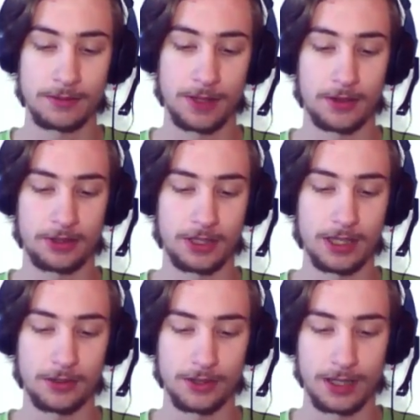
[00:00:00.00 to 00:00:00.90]
Though she
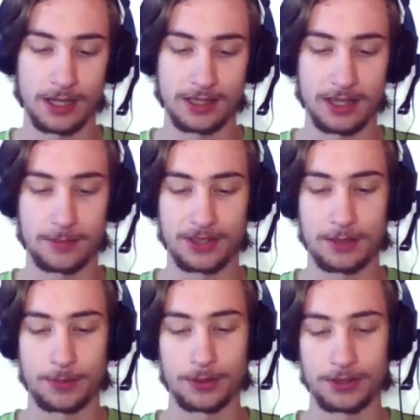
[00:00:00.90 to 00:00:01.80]
did also get a
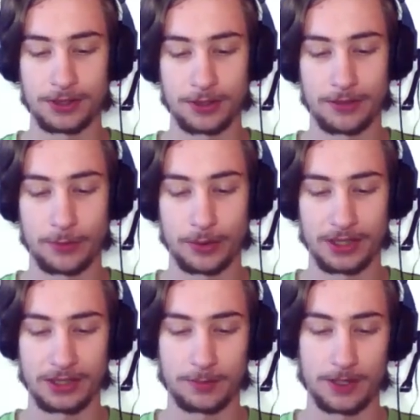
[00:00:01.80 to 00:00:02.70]
10% boost to her
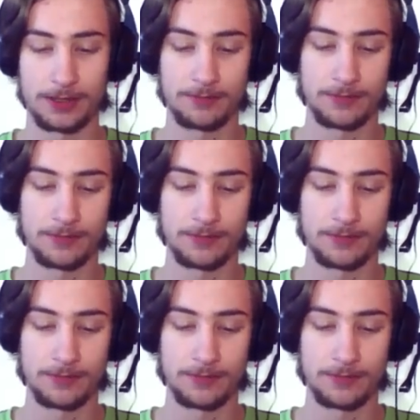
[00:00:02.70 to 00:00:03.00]
Vortex Spin.